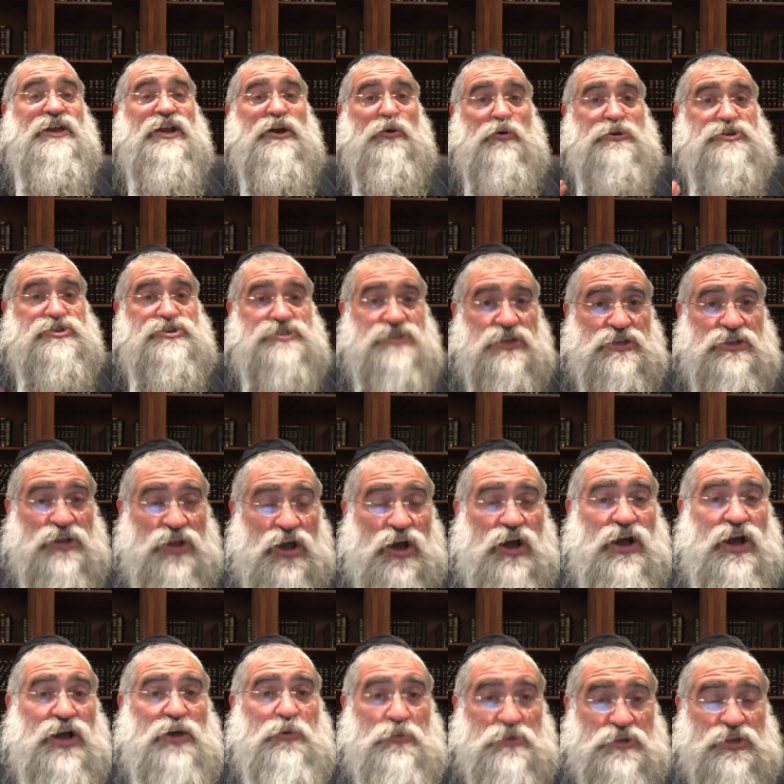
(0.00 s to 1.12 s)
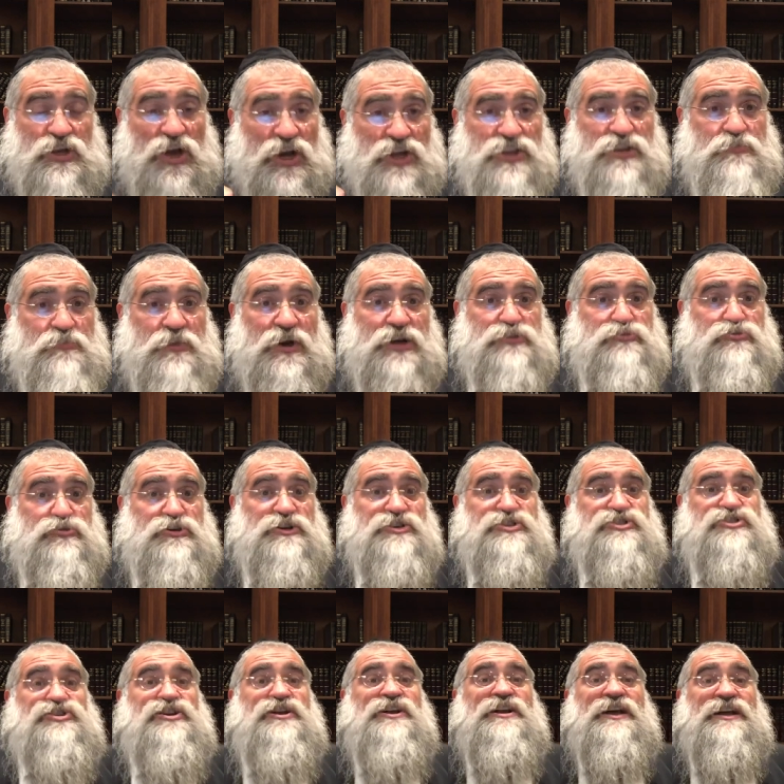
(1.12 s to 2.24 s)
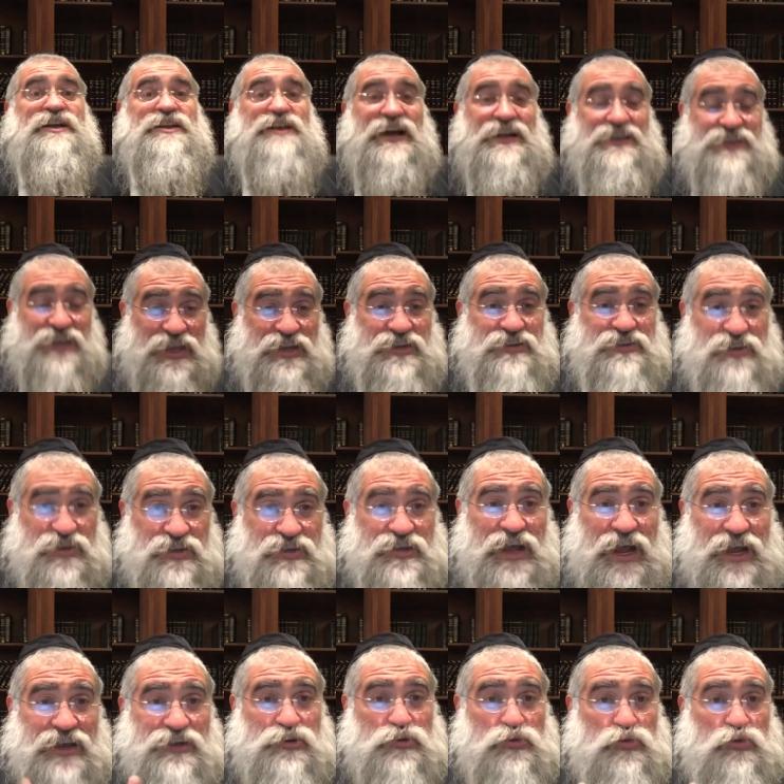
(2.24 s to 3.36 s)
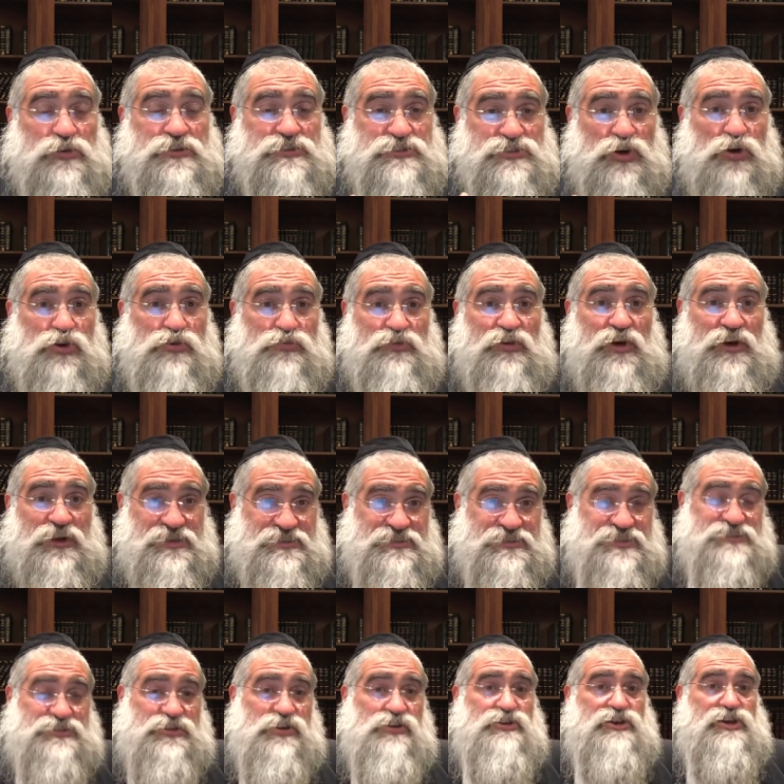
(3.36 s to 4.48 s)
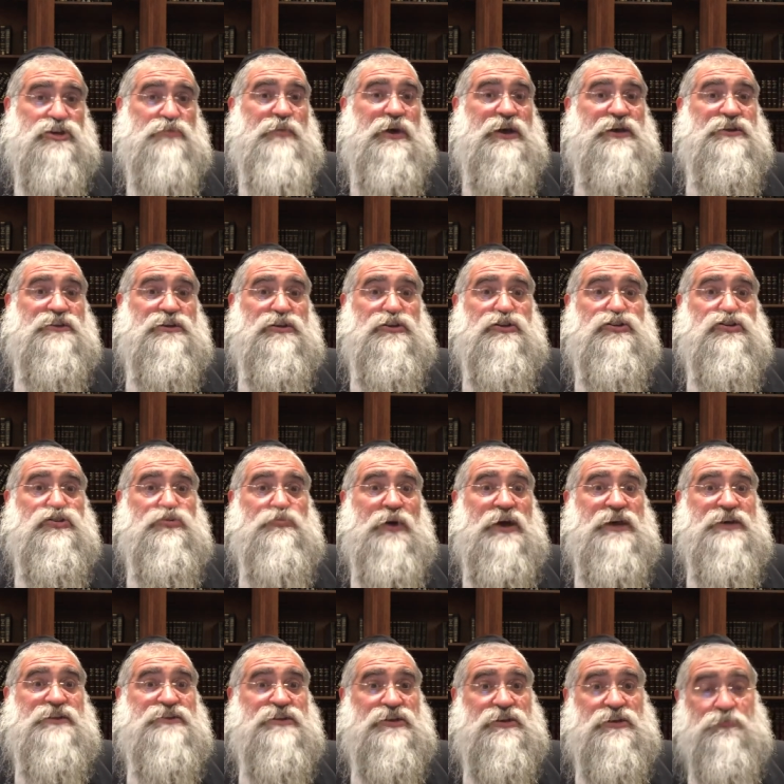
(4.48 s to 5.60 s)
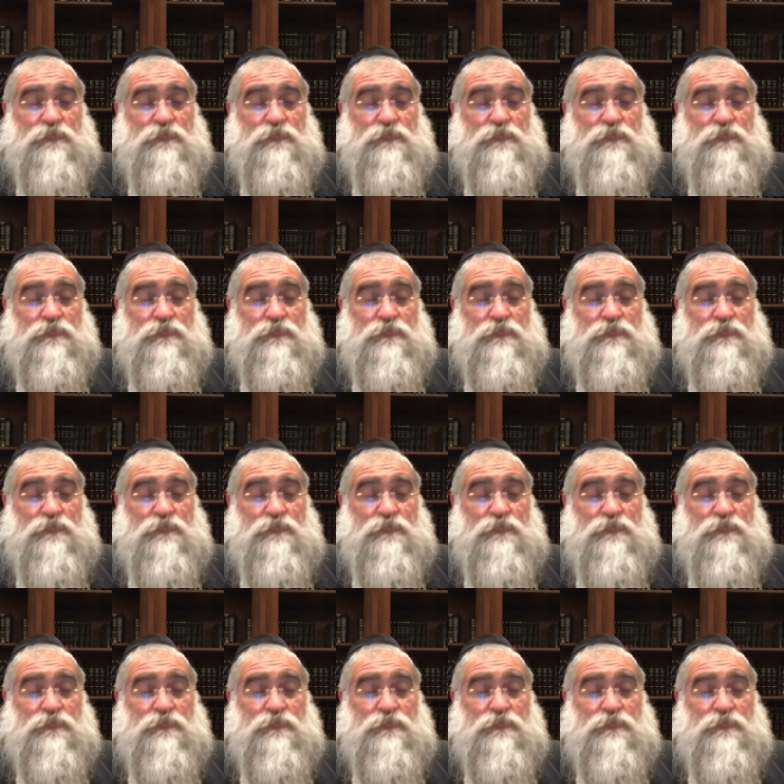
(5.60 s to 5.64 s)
which is in line with the other medrash that they did not cross over. And it says, look, you made the you made the